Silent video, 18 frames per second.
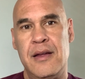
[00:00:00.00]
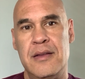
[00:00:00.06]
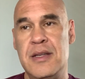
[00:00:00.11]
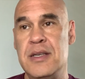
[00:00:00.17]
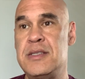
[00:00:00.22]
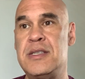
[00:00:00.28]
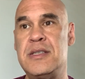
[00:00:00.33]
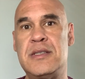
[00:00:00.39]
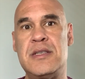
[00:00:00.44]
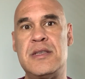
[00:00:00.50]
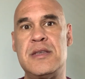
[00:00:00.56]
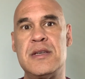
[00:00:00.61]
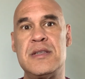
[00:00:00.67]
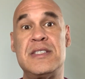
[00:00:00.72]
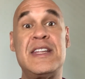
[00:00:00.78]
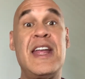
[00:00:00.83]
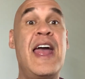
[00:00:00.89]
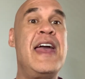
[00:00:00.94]
This is
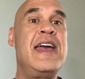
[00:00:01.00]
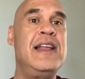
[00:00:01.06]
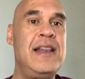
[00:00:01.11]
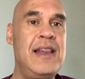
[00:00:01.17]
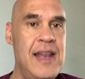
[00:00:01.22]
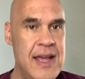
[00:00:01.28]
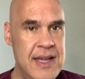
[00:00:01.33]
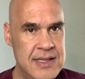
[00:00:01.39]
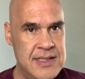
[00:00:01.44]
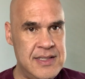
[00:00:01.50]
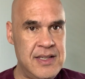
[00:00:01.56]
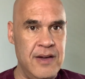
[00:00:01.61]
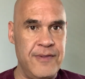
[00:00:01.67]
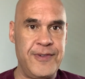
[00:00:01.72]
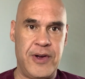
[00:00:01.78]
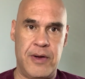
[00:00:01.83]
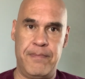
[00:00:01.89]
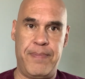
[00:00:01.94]
just a list
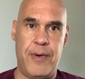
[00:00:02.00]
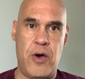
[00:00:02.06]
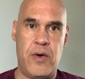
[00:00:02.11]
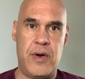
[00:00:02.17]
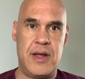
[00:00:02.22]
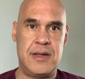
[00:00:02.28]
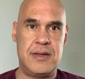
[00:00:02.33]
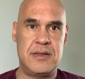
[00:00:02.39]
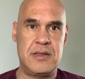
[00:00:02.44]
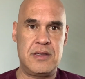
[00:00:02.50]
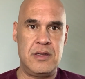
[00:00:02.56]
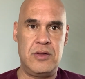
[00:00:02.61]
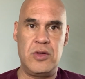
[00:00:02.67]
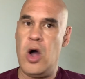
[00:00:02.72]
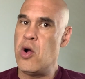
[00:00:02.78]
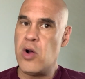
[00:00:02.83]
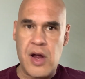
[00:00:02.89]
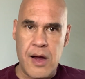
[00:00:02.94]
of components.
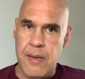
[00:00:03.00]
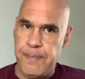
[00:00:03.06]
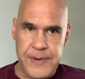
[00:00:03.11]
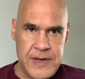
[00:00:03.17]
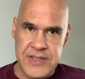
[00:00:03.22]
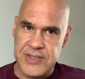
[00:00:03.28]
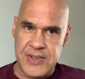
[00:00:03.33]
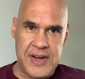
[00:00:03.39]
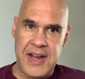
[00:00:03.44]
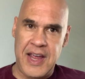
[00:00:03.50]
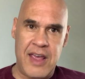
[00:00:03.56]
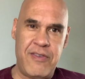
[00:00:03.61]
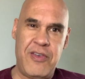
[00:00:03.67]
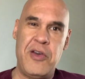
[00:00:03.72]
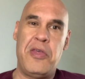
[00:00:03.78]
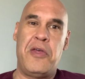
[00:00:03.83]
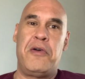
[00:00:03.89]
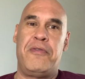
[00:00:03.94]
No company is going to
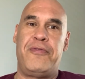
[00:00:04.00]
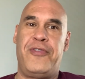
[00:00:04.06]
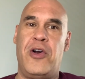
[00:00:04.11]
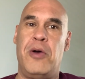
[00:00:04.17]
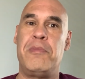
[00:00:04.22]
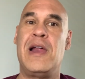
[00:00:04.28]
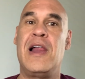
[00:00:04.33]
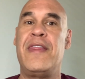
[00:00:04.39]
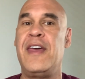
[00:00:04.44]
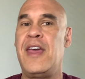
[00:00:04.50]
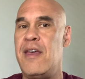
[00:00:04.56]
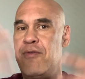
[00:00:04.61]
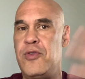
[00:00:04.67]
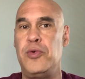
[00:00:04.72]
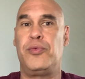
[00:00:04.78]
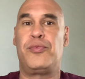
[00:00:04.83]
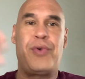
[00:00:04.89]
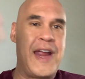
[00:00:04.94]
give you their formula. They give
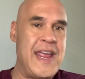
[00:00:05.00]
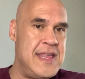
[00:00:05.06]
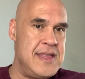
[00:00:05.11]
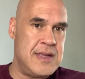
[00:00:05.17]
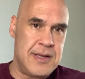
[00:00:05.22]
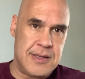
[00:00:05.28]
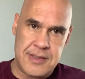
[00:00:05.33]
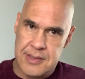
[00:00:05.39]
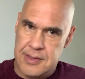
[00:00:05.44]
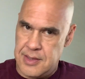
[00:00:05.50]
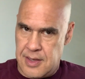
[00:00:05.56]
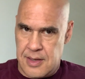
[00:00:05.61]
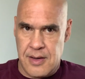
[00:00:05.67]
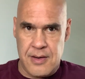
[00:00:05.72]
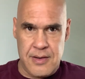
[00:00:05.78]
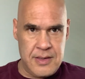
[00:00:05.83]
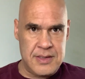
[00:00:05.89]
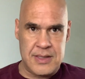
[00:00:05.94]
you ranges, you
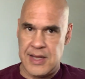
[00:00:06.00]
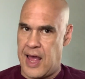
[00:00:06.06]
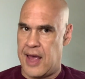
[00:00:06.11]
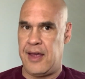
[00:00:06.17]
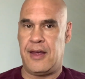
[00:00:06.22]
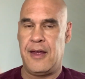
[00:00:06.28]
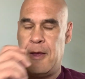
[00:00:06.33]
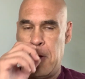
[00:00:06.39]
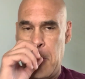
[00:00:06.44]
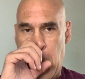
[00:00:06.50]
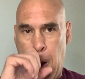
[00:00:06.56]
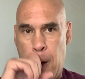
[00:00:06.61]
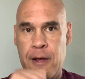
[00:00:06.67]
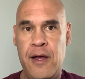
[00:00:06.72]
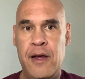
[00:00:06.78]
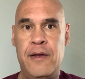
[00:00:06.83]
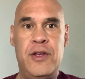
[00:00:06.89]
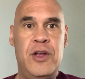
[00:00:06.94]
know. It's like,
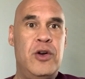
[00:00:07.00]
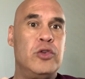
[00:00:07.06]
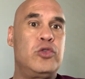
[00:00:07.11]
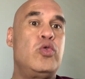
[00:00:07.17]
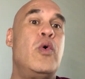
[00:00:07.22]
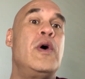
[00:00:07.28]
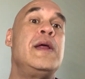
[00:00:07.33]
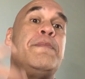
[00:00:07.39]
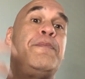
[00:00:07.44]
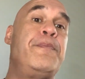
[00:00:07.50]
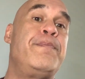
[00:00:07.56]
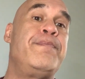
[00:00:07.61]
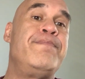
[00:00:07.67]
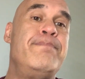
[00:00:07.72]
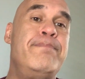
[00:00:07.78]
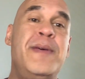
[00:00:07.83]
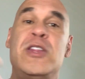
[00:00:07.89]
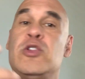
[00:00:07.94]
you know,
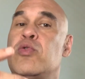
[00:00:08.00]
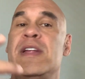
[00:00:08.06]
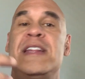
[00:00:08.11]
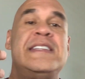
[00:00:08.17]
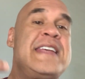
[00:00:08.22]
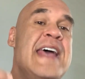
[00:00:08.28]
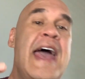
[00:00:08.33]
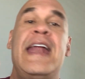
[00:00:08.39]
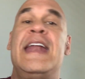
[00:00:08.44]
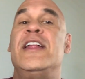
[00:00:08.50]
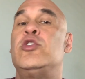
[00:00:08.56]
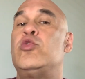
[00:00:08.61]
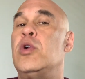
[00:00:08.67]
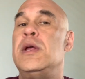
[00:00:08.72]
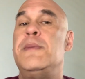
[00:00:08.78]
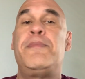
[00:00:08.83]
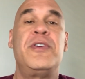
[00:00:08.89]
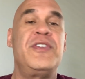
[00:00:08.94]
between 10 and
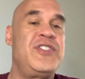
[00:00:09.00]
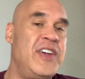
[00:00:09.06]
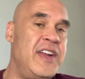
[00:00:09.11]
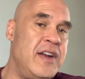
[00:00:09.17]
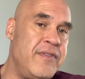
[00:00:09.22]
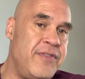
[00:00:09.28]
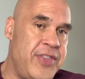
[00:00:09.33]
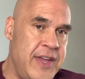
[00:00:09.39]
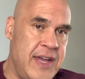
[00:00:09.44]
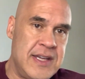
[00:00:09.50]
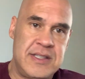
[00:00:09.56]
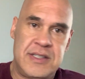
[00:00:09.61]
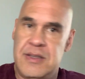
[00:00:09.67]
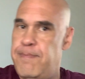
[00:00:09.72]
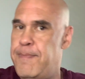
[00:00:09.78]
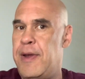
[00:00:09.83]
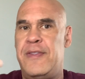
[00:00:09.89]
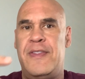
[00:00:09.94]
20% of
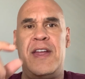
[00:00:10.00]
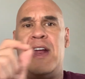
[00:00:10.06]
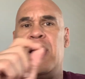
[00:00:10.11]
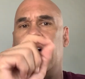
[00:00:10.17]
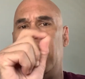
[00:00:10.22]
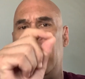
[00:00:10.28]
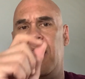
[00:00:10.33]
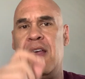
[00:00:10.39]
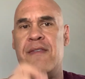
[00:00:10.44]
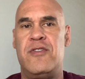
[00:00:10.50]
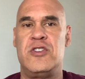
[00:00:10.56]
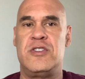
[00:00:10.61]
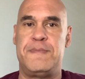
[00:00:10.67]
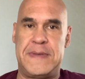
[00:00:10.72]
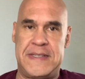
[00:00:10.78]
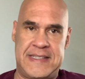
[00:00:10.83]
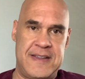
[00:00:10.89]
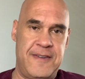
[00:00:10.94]
this. But they're not going to give you
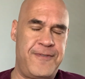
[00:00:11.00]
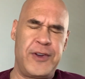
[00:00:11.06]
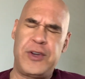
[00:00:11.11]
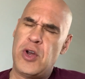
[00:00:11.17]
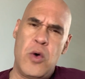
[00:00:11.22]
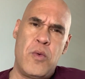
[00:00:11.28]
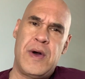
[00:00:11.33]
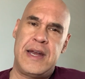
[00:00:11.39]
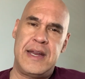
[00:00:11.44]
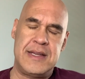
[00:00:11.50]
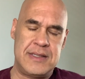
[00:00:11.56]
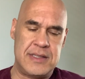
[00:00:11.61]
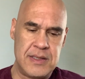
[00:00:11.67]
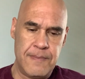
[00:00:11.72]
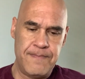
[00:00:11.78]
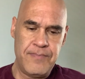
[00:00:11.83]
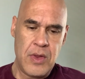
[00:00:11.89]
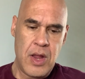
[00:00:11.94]
specific. No one is.